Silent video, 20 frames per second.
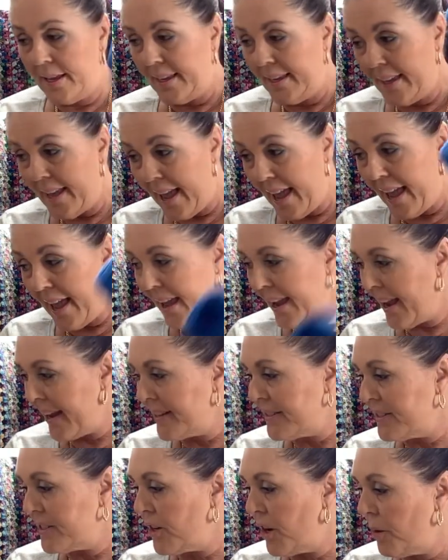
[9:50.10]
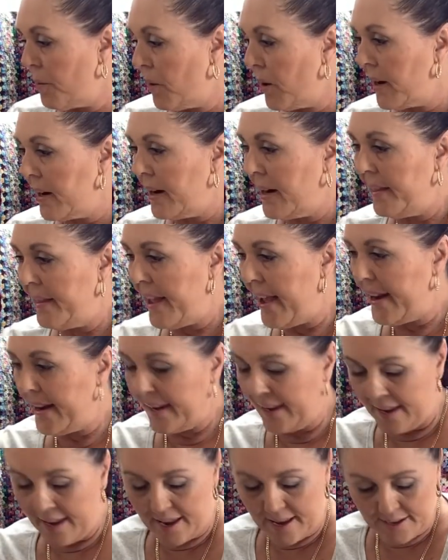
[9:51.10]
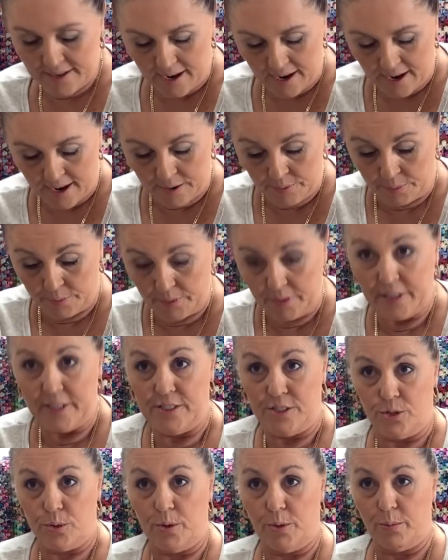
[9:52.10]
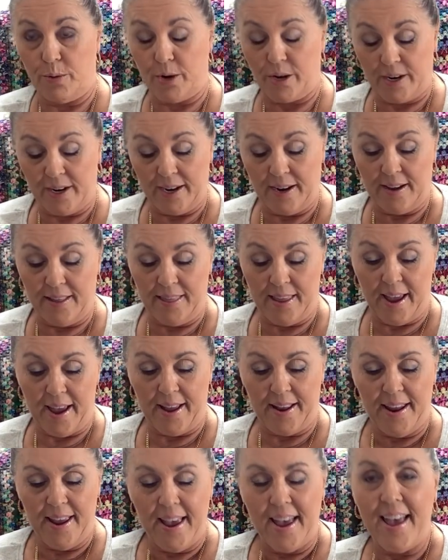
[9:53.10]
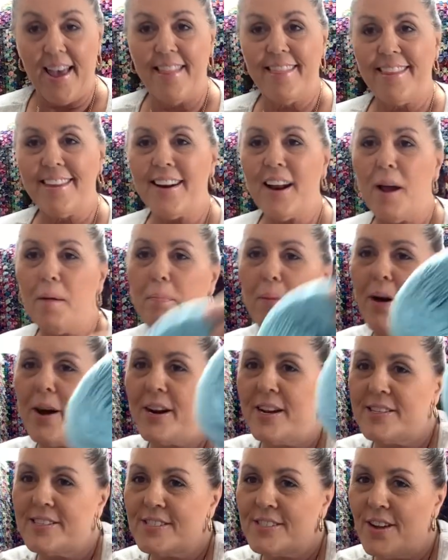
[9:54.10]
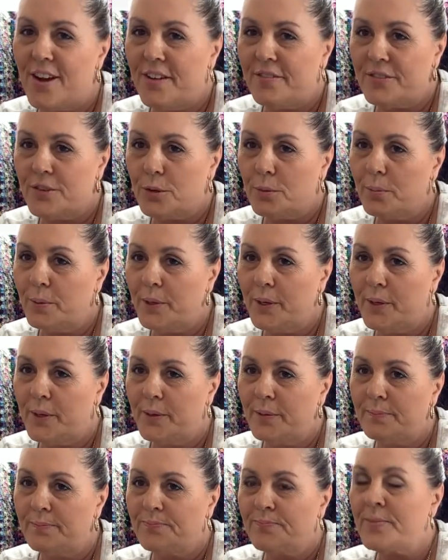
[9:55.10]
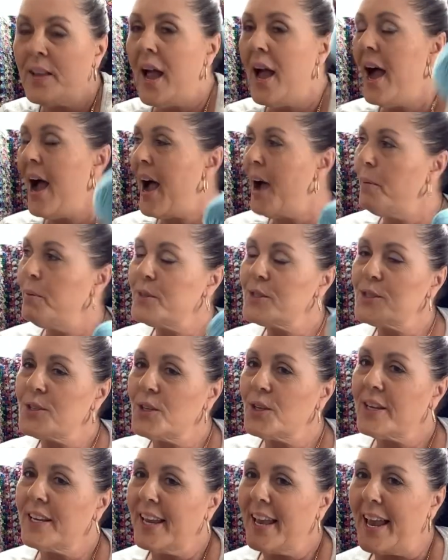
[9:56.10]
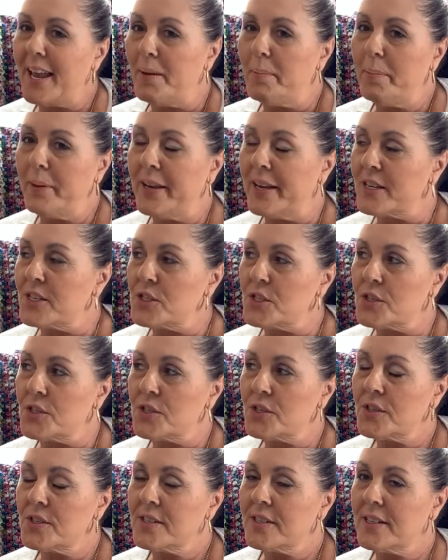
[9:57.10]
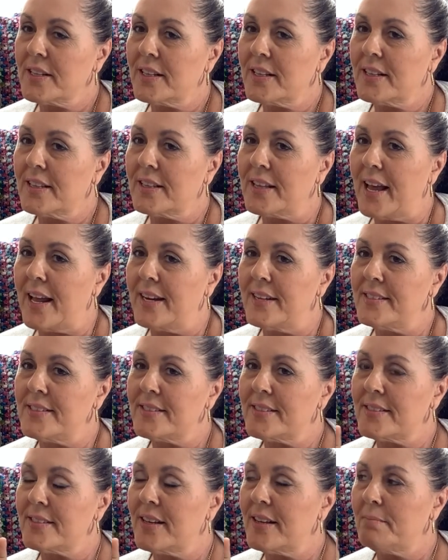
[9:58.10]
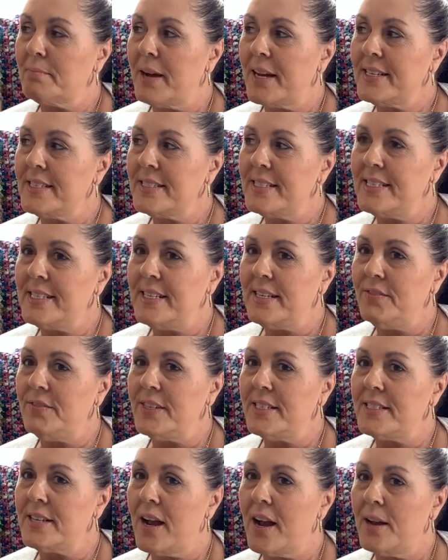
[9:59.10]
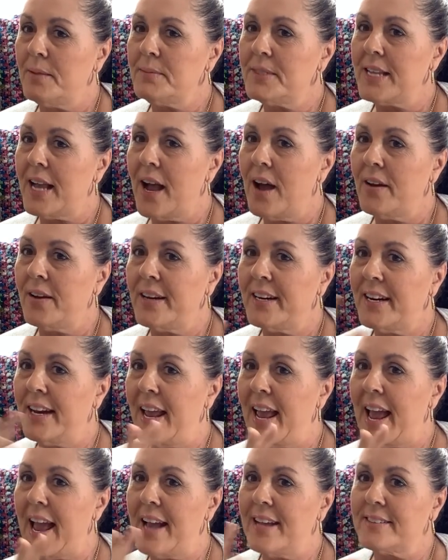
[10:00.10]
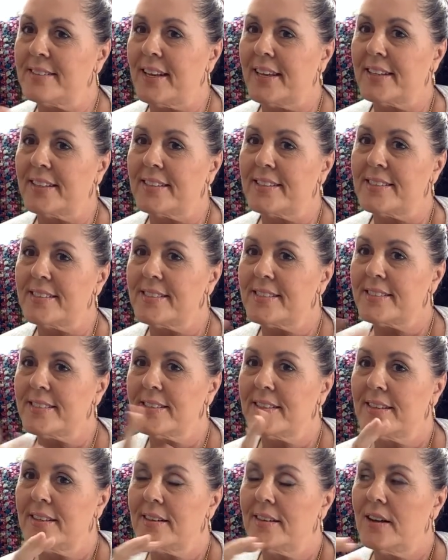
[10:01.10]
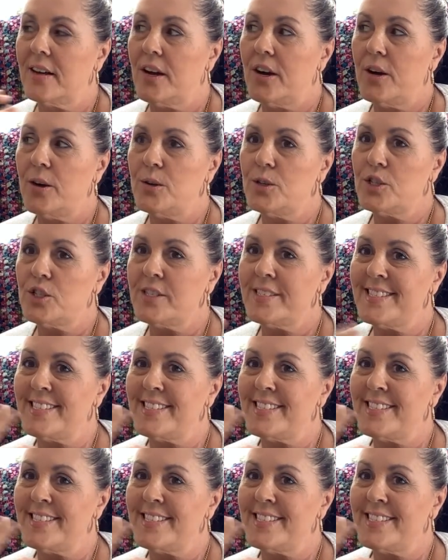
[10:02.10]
yay, I can start working on that again. I really enjoyed working on that. And then I bought a softer blue. I was looking at a picture that is my TV times out and it has like this ocean